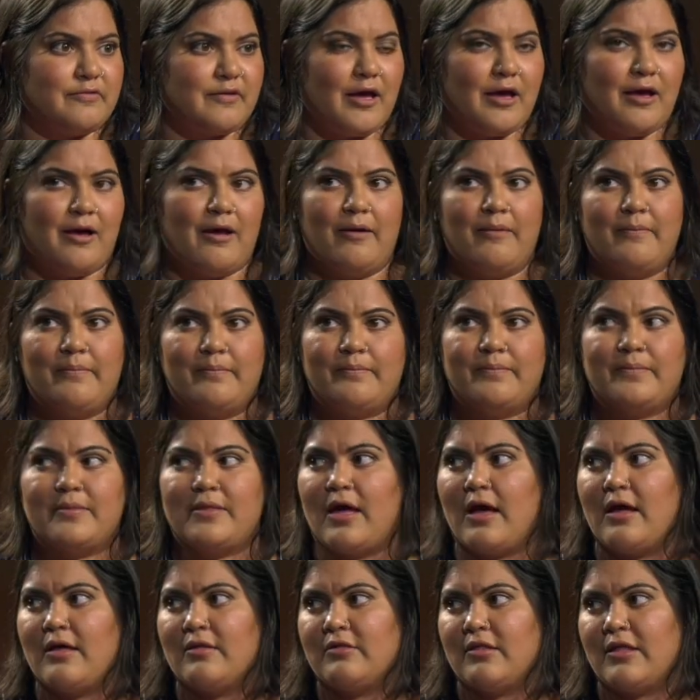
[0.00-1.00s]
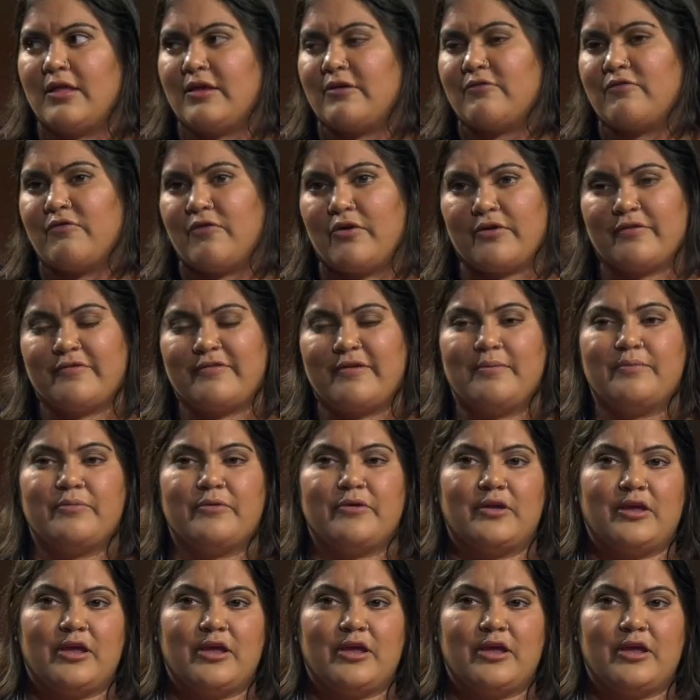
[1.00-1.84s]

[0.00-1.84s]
For example,